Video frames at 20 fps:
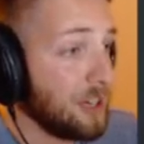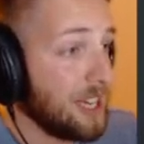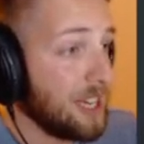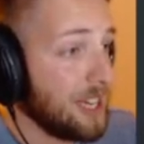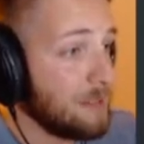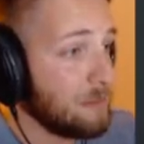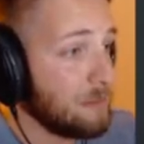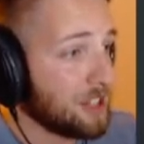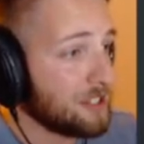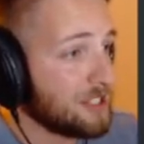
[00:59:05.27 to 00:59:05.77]

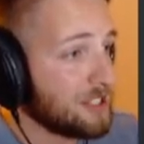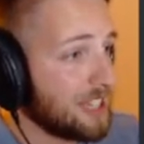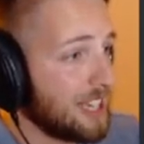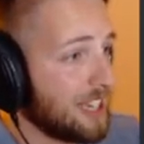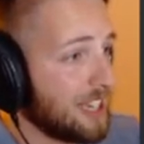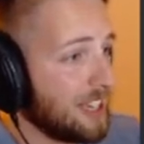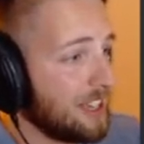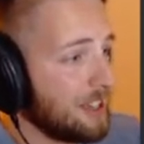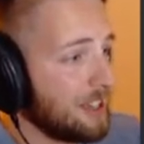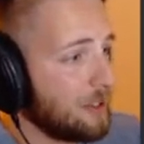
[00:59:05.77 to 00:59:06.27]
but there's like
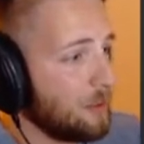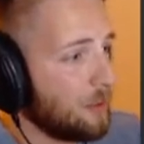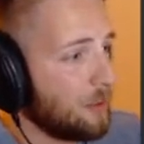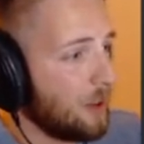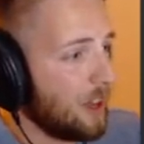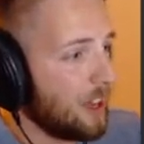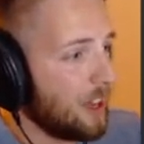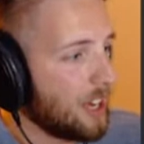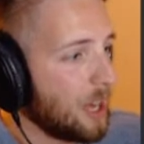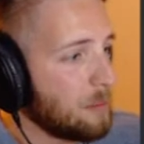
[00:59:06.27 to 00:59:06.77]

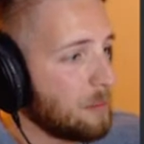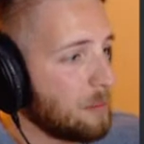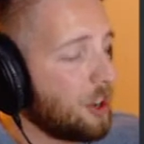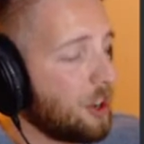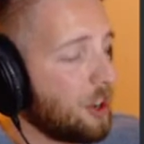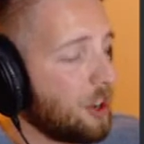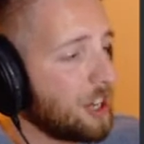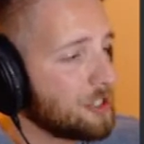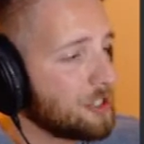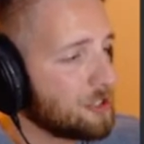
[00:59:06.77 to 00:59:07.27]
a couple
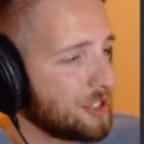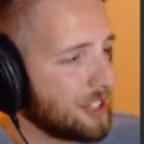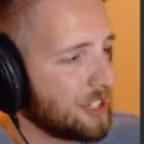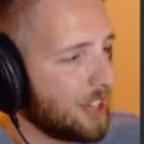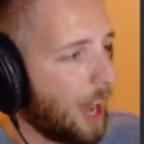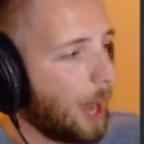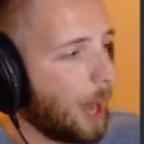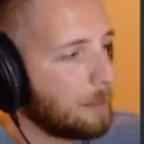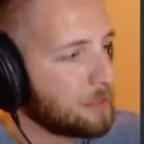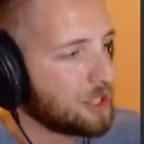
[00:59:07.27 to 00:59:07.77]
hundred
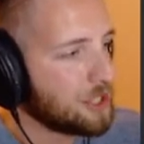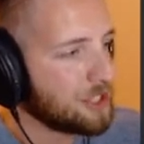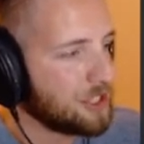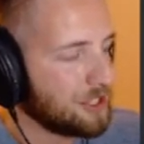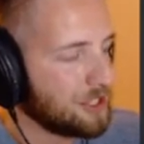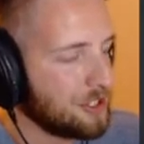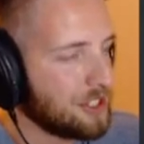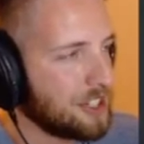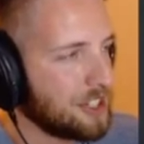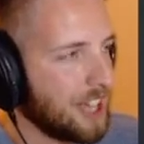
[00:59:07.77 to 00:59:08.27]
options you
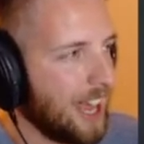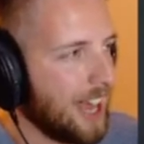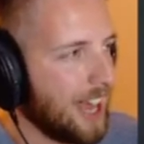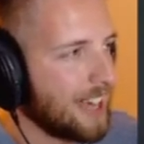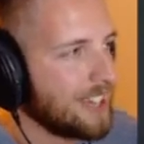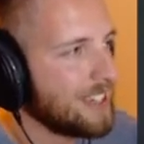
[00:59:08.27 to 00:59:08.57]
could have had.